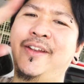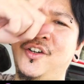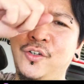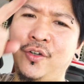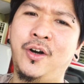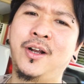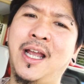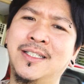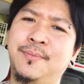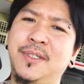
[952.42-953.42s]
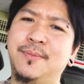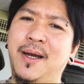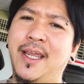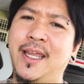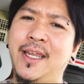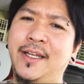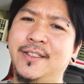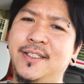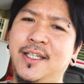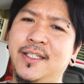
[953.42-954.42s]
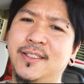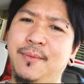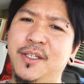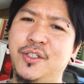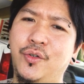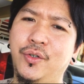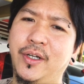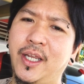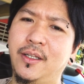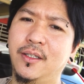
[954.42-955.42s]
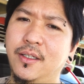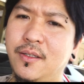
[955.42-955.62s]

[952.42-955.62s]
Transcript: I know you all guys miss my AE86. Let me show you again.